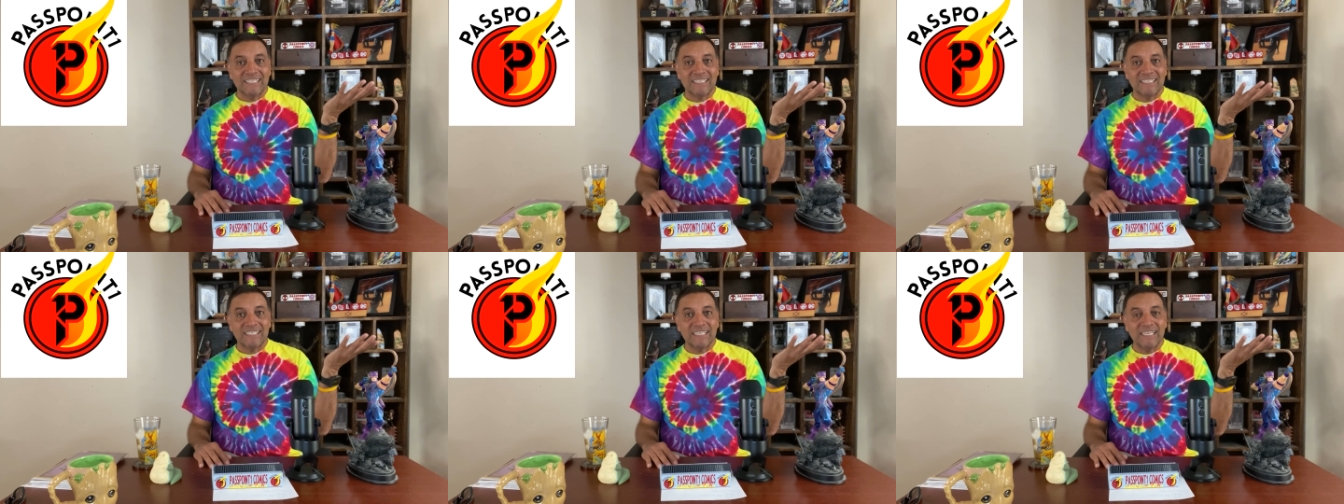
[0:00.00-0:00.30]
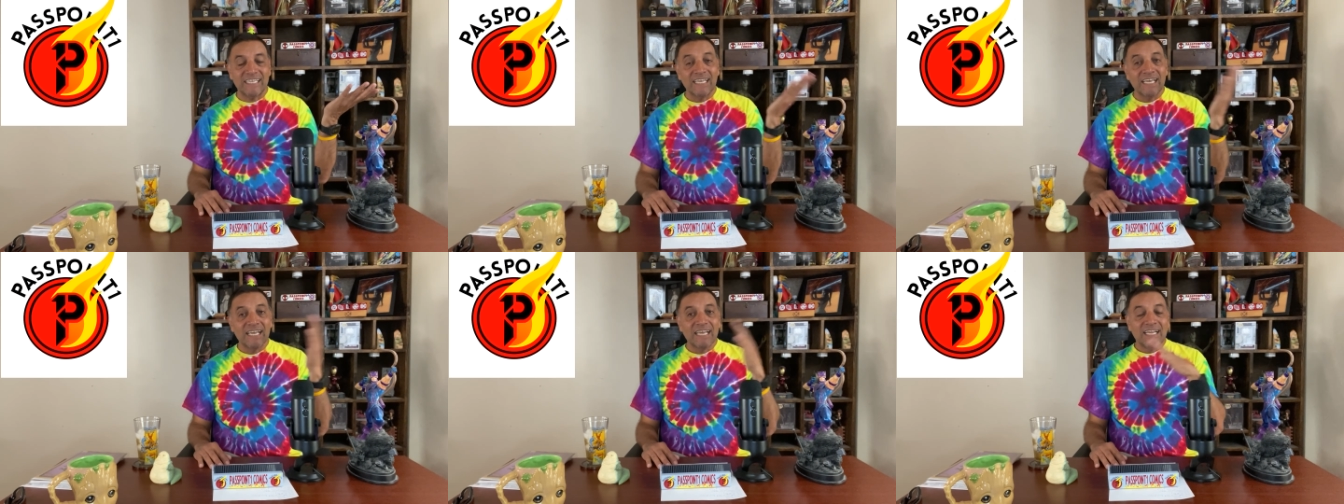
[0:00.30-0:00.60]
to
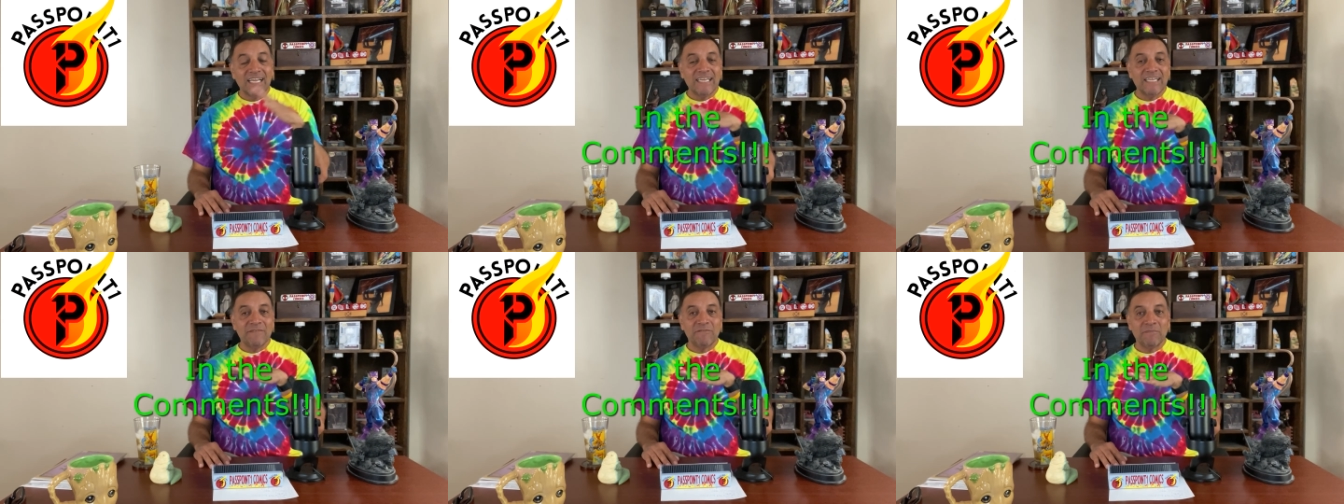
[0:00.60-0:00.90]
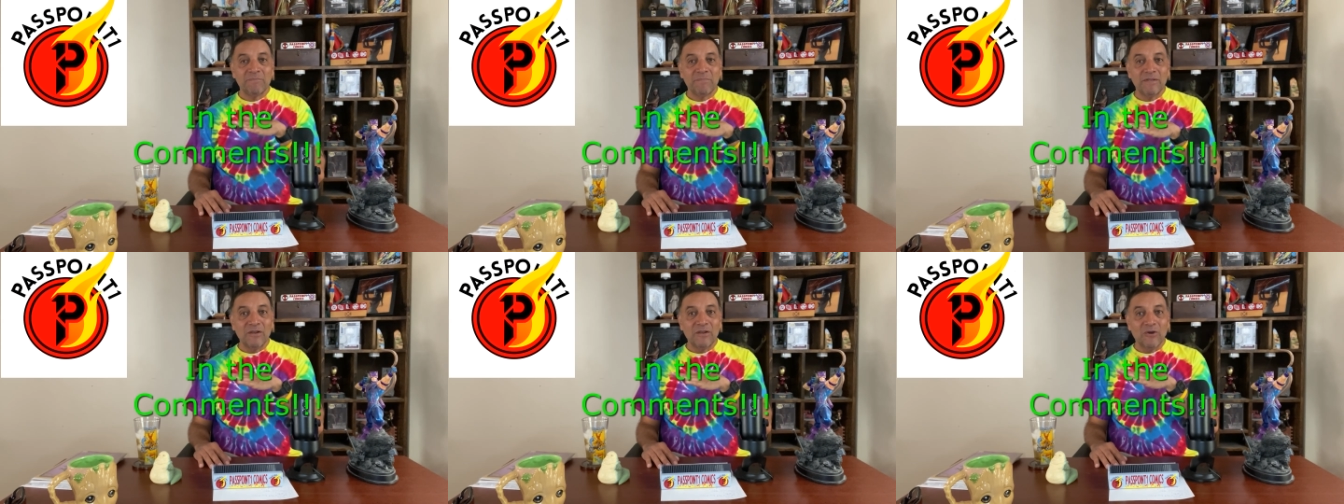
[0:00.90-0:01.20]
see. Leave
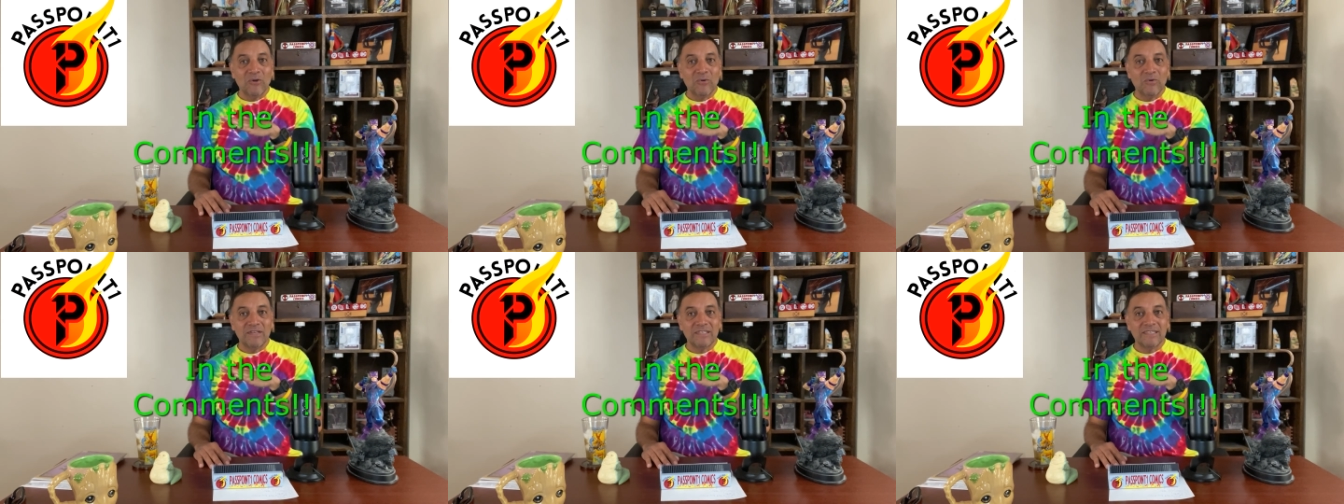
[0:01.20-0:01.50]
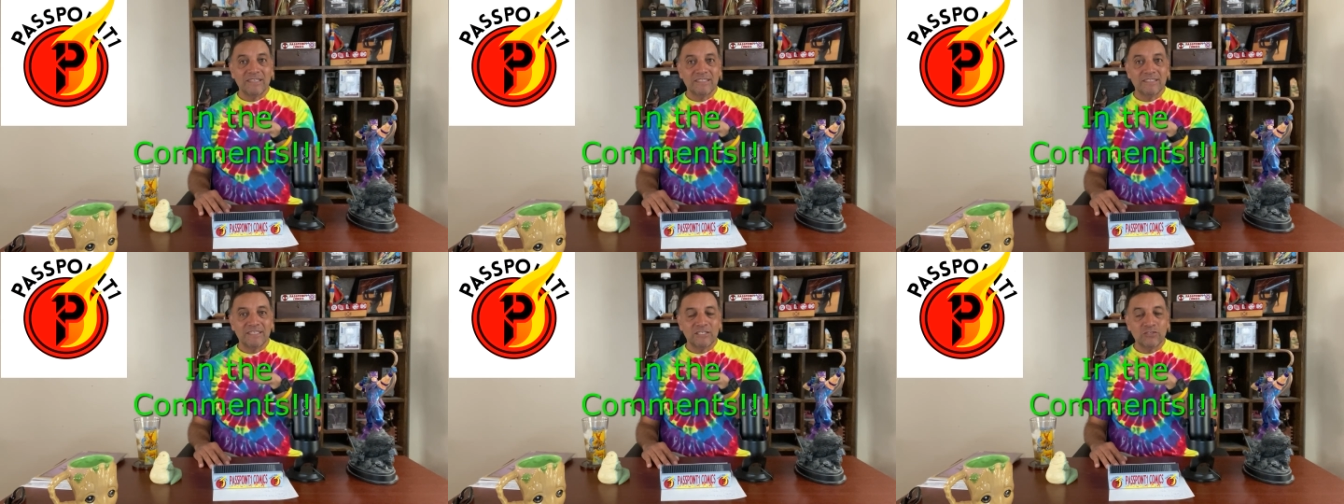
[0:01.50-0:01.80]
it below in
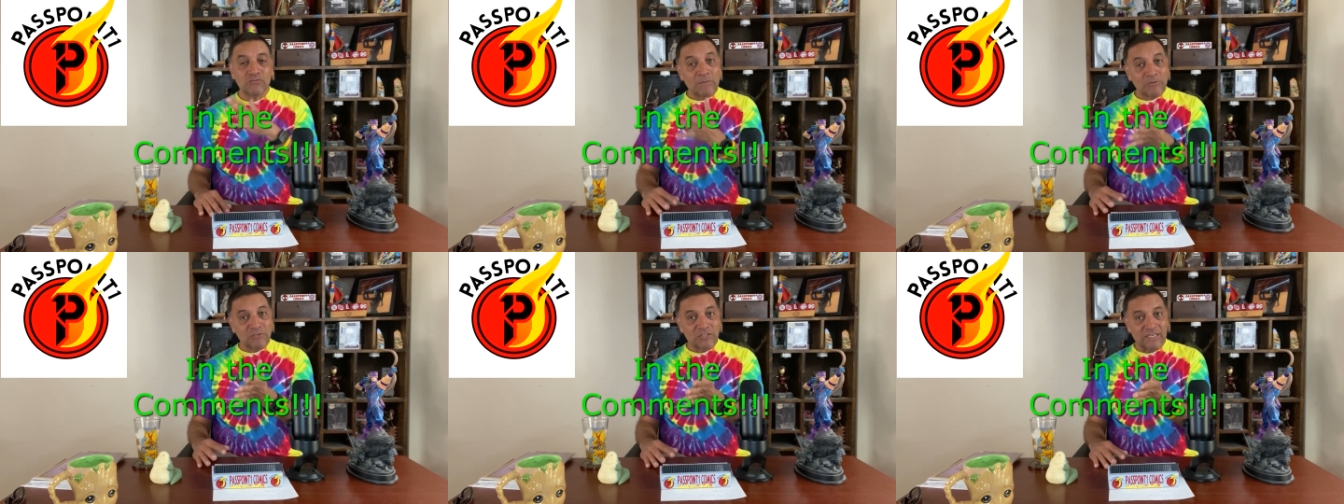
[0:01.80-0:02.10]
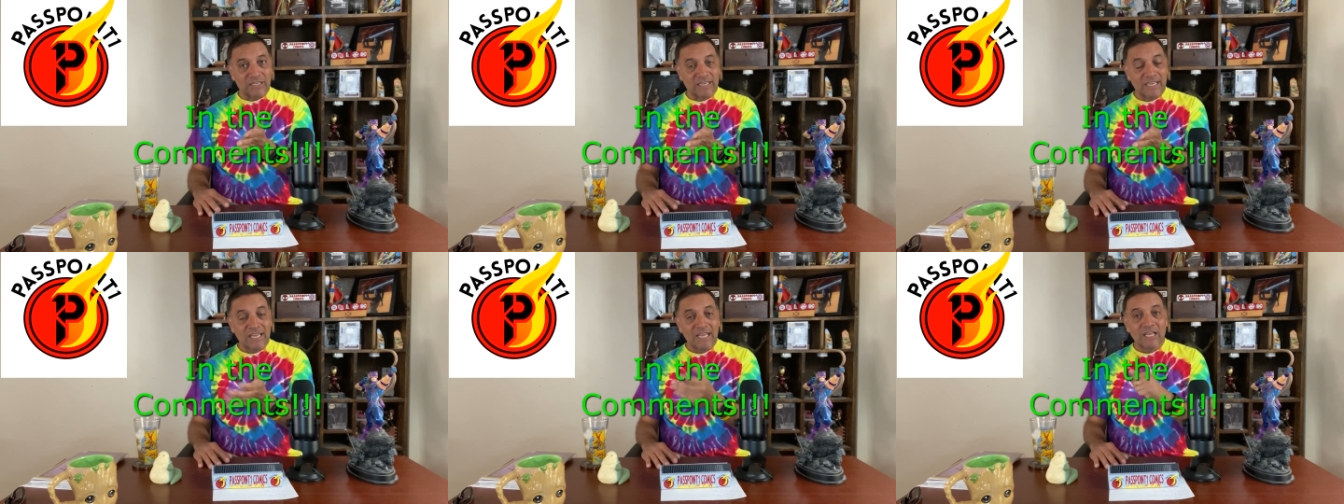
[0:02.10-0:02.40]
the
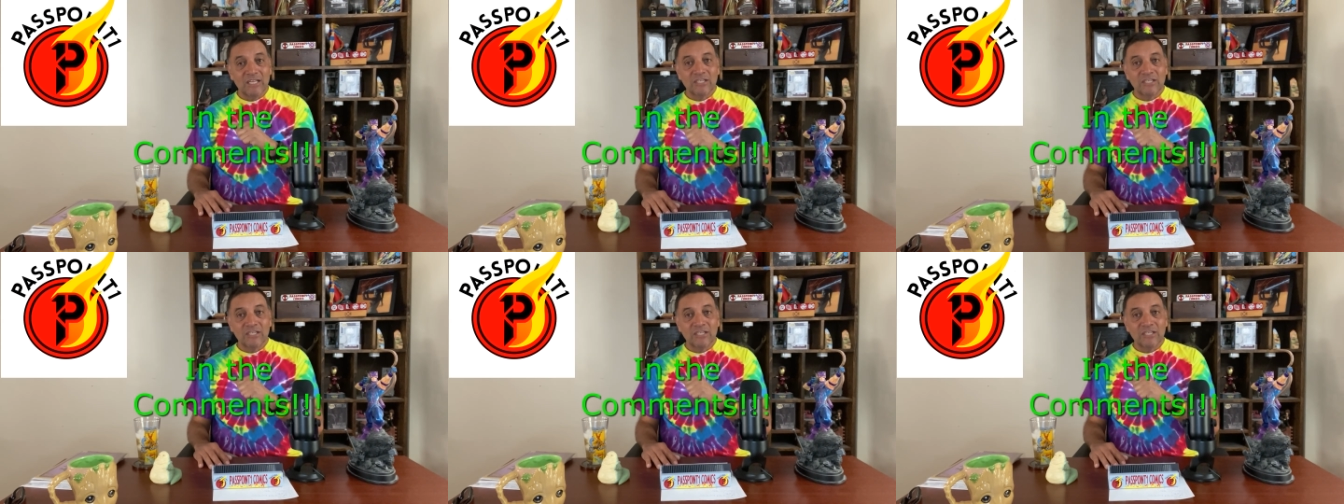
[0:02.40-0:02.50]
description.